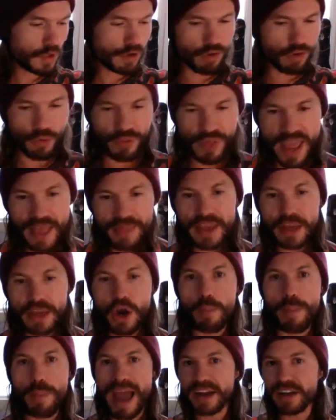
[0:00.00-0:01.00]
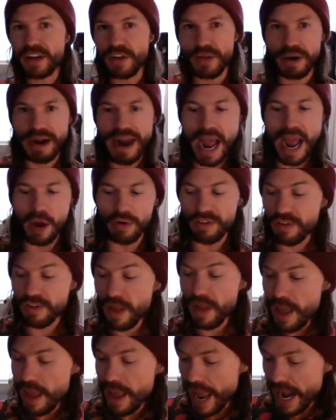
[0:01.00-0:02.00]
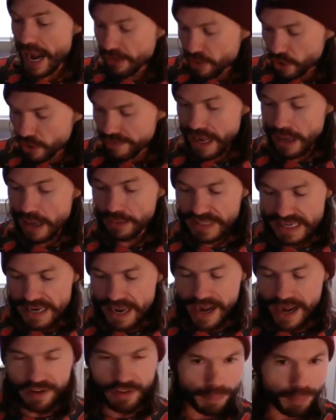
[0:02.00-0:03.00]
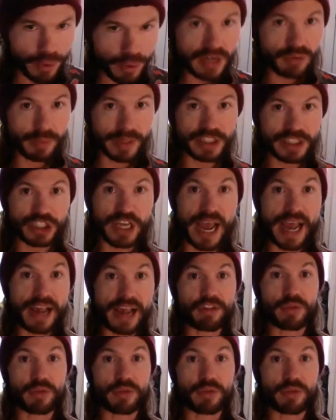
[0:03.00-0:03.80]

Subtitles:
So then they go back to their house, and it turns out Lehi's a pretty rich guy.